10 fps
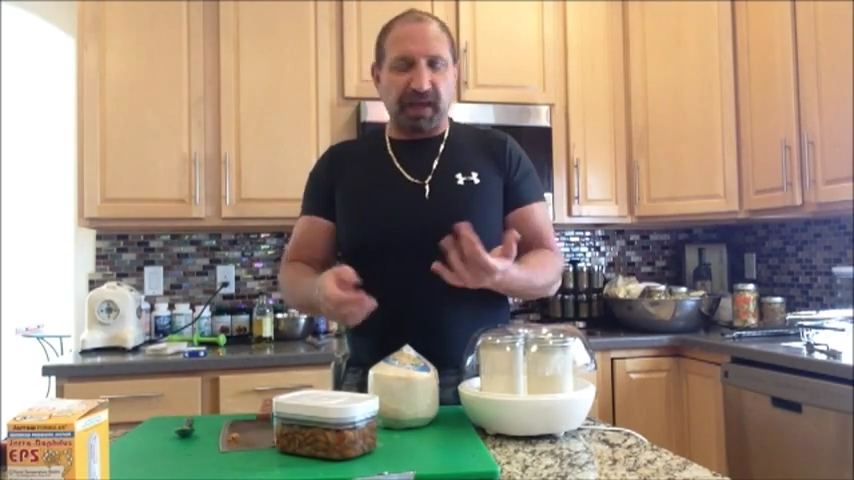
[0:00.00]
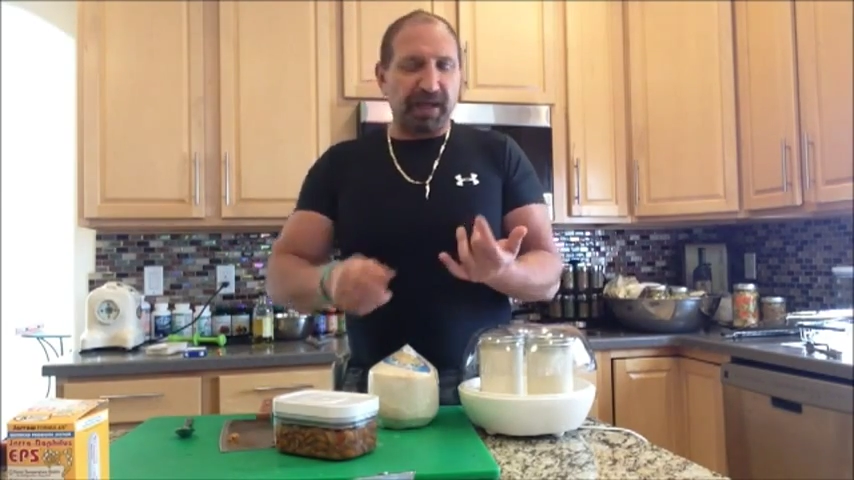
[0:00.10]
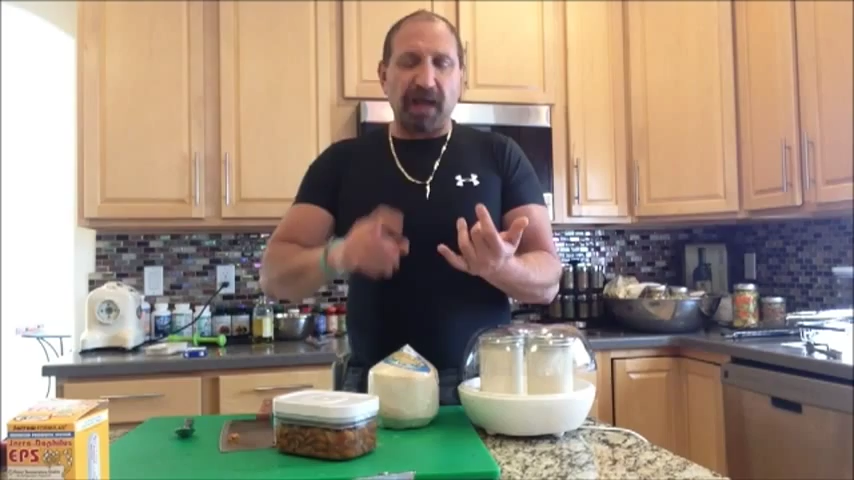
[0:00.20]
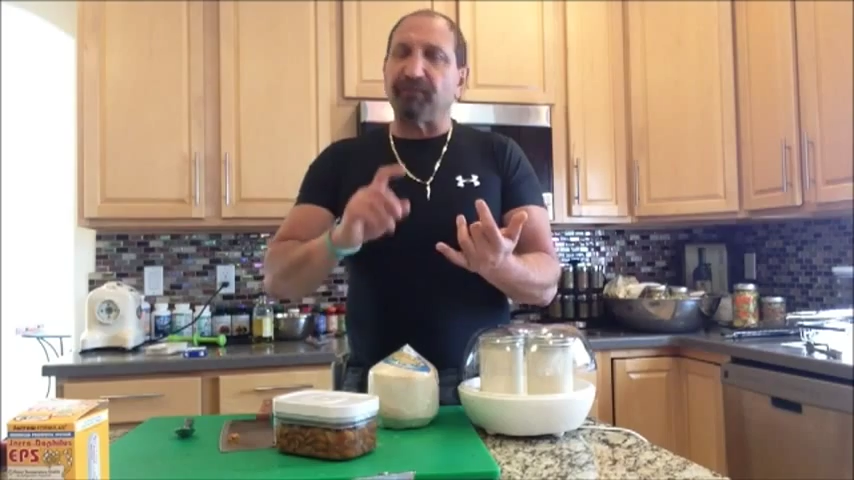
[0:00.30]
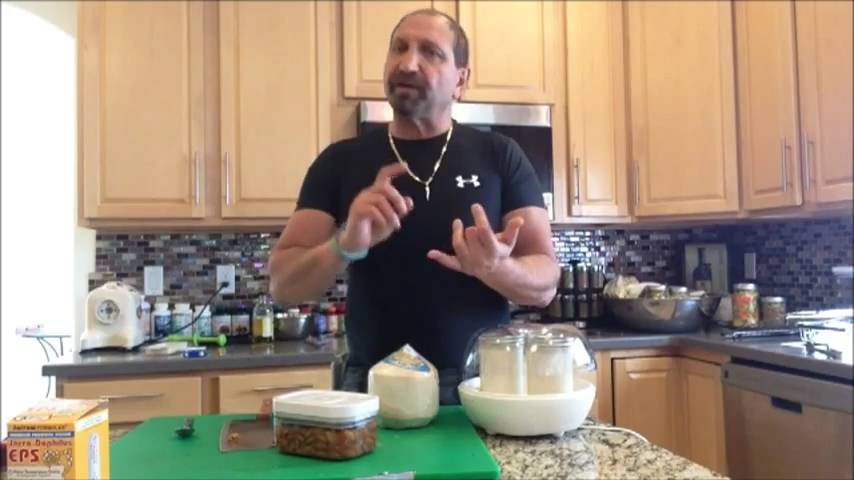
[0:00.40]
I
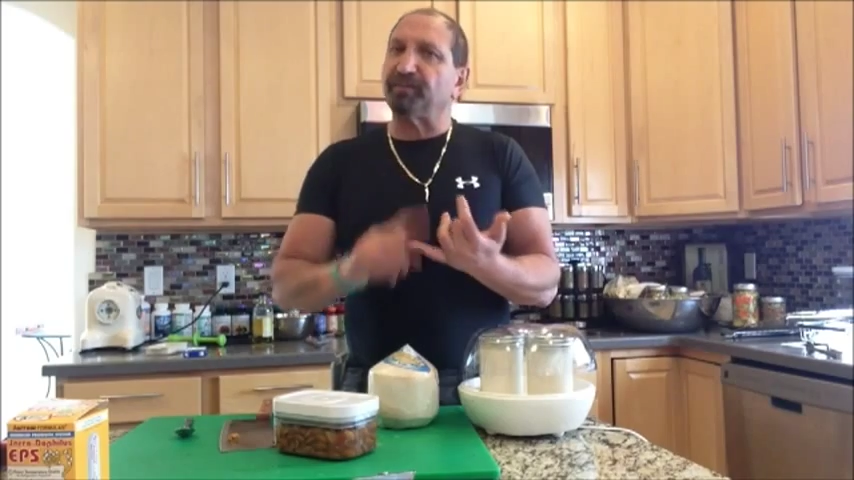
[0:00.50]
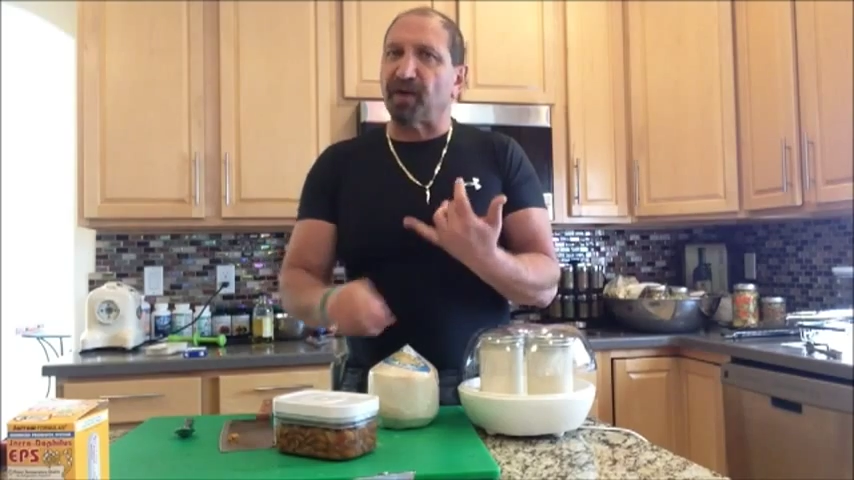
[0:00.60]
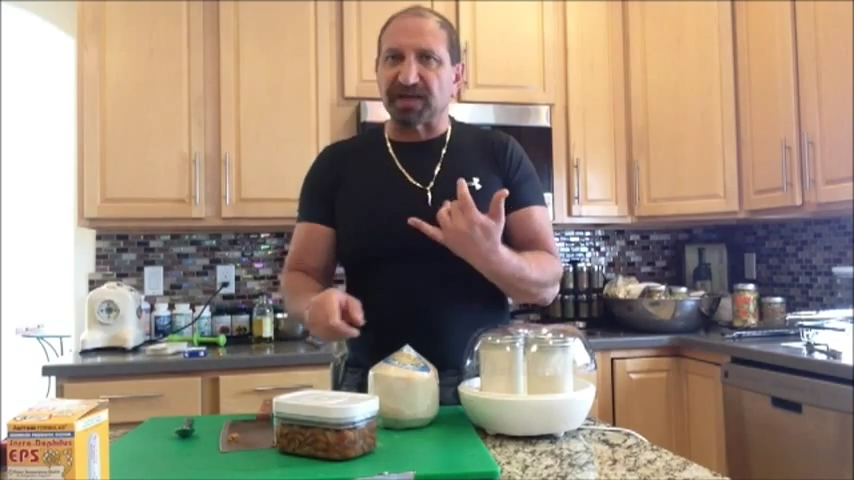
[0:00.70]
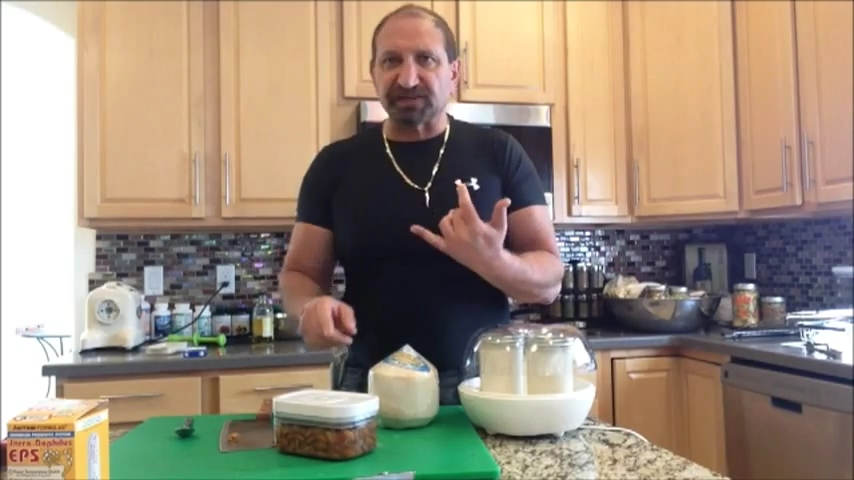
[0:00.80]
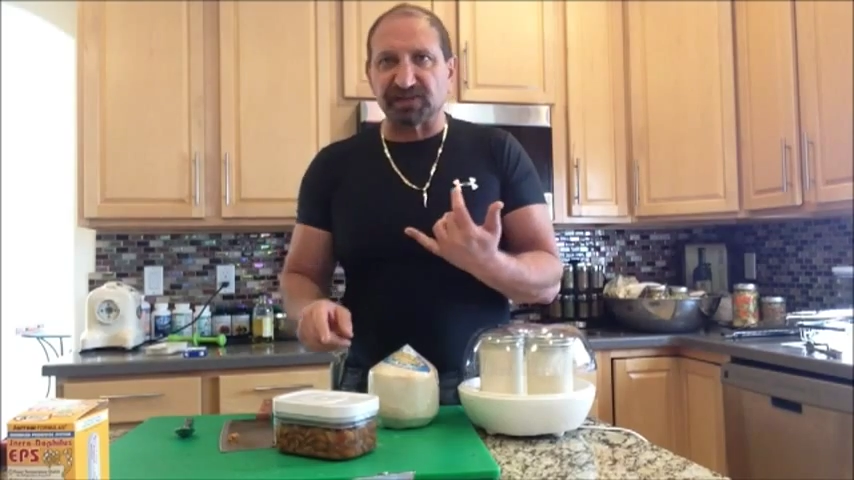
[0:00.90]
got rid of
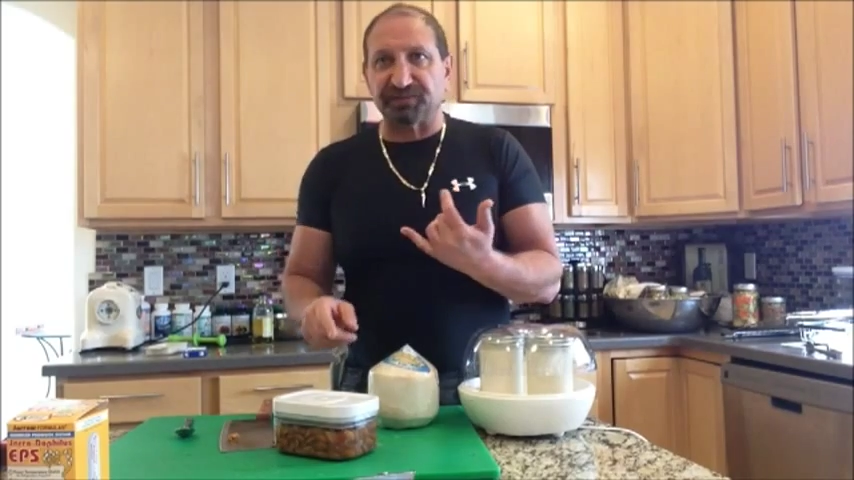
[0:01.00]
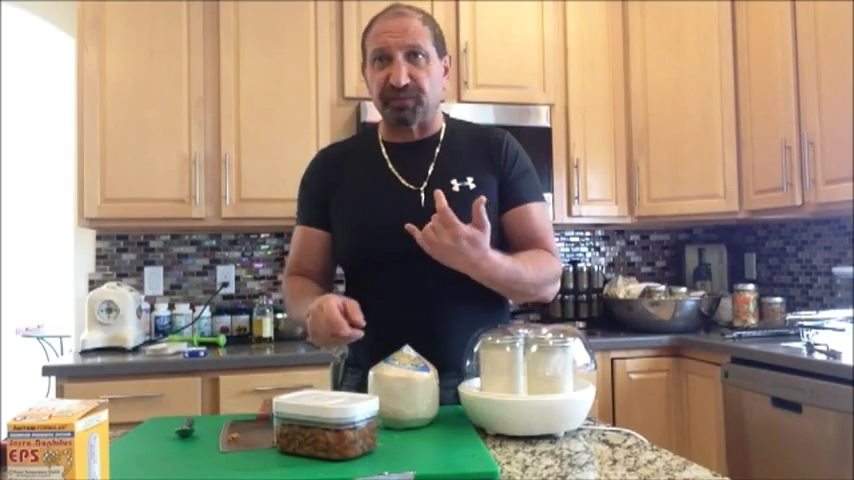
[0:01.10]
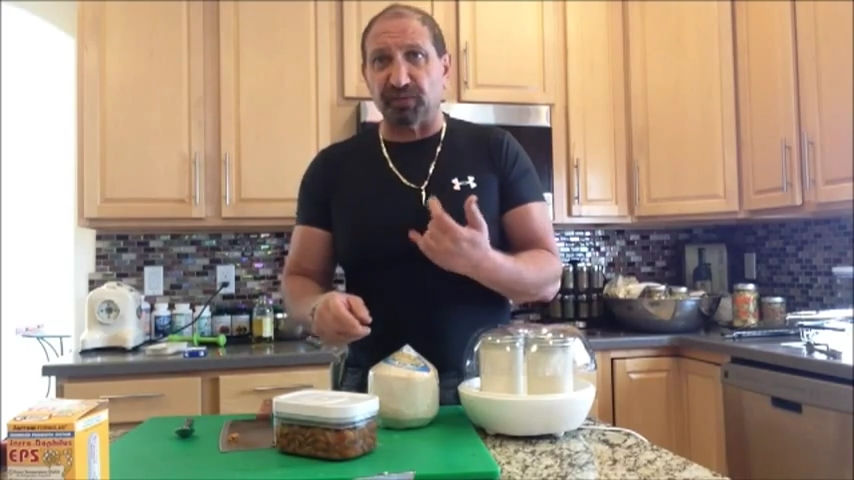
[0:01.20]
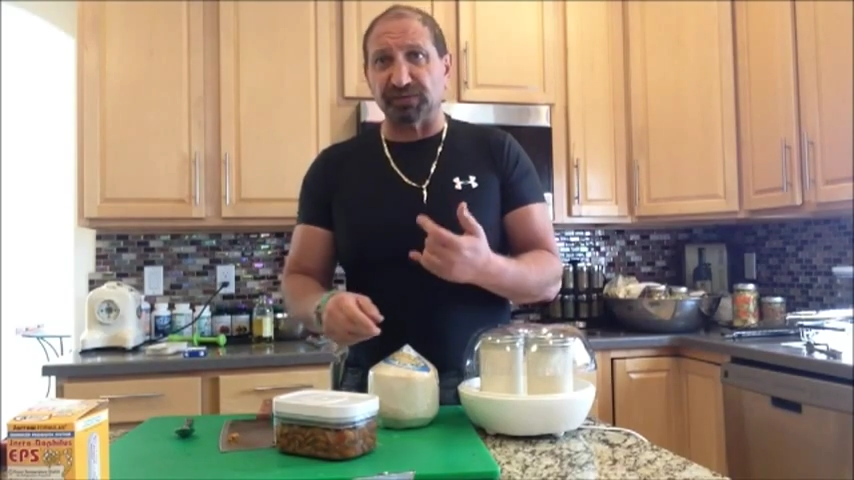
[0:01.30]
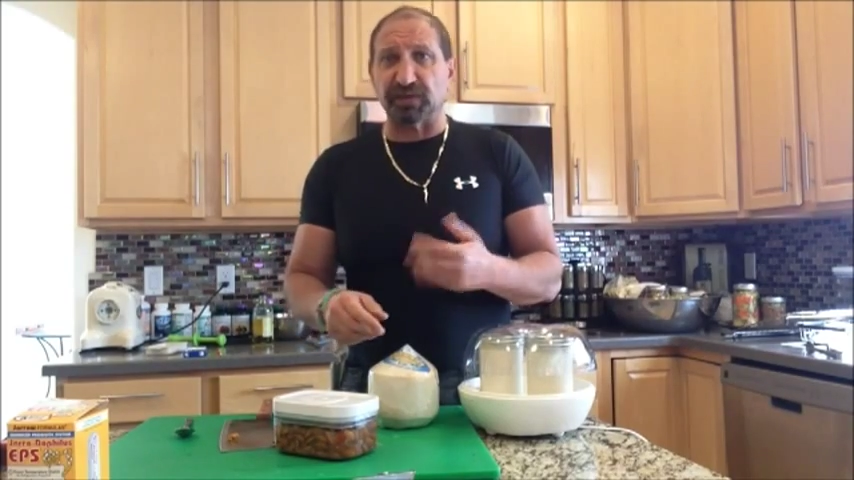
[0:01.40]
processed foods.